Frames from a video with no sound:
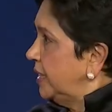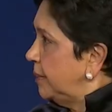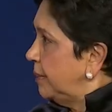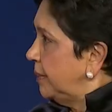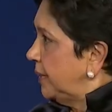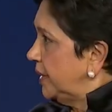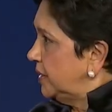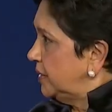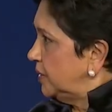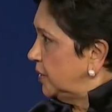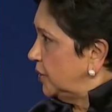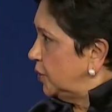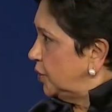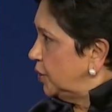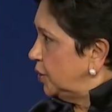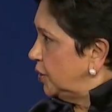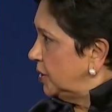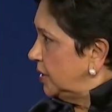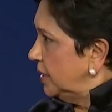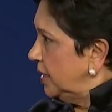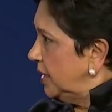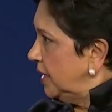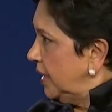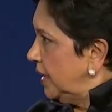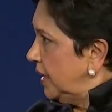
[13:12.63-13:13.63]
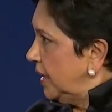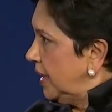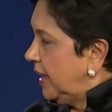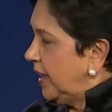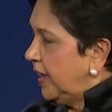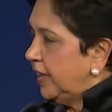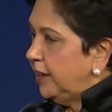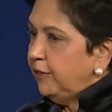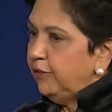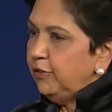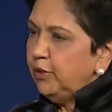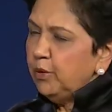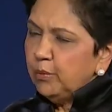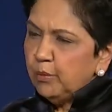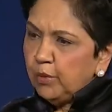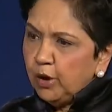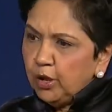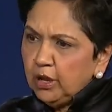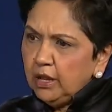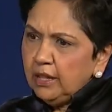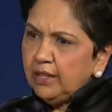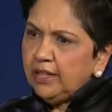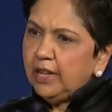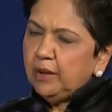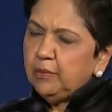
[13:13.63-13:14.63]
the message. And if you
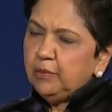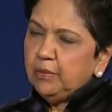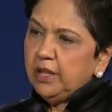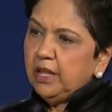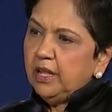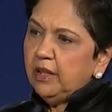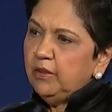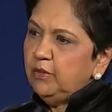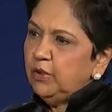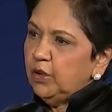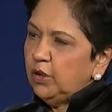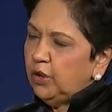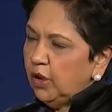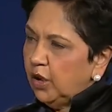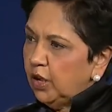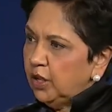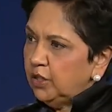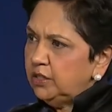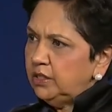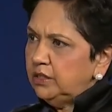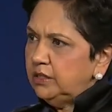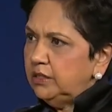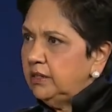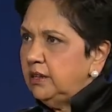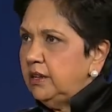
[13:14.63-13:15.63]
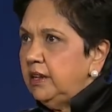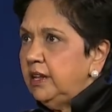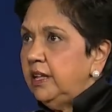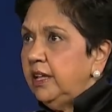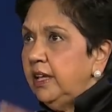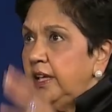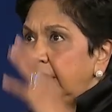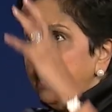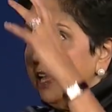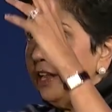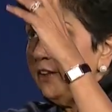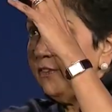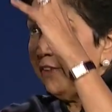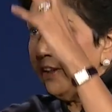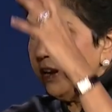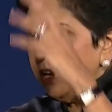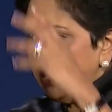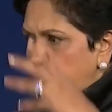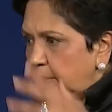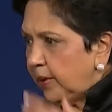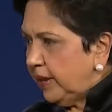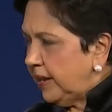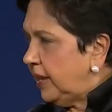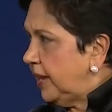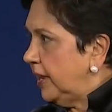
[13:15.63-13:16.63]
model that behavior constantly, it very
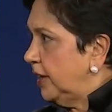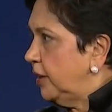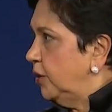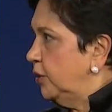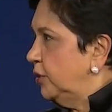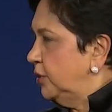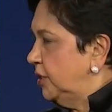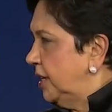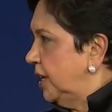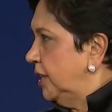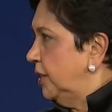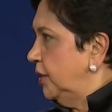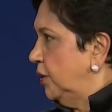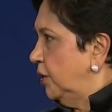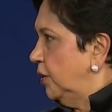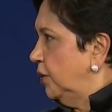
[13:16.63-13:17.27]
quickly goes down the